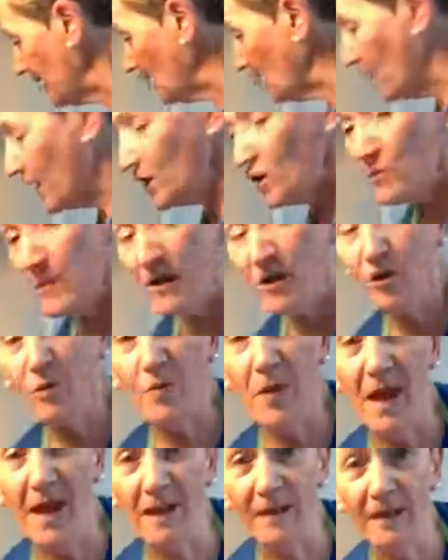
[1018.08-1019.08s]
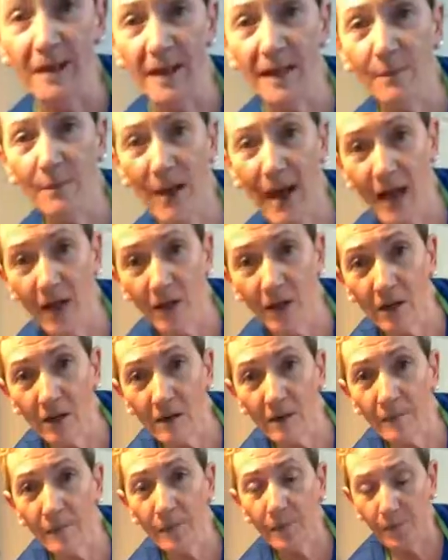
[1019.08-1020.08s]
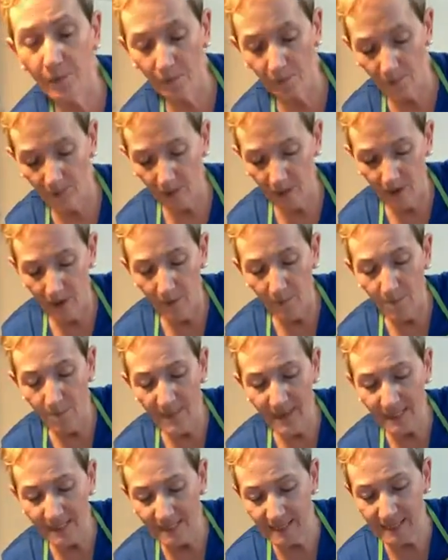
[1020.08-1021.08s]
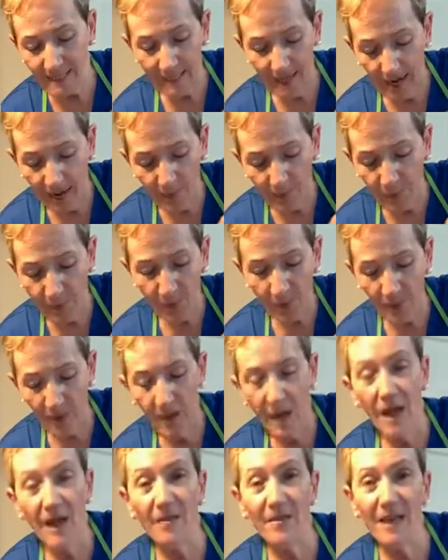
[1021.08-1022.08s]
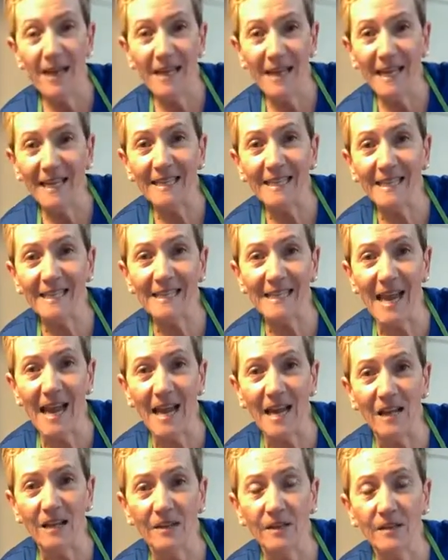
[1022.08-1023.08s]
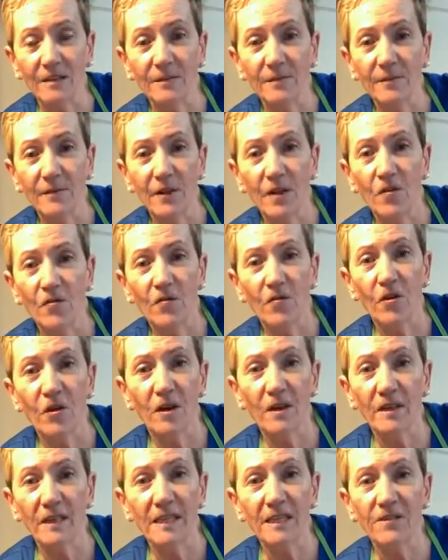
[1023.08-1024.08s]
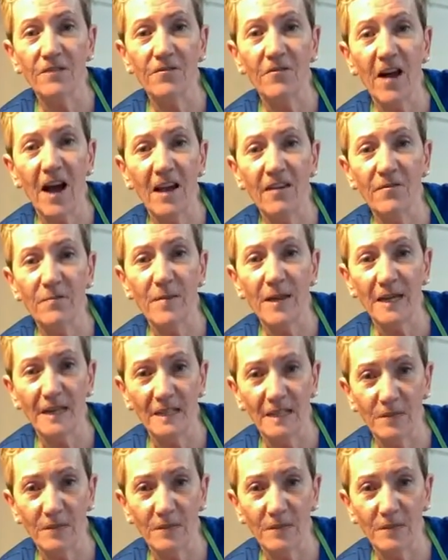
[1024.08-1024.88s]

When you make your pancake batter, mix it up and then let it stand for at least 5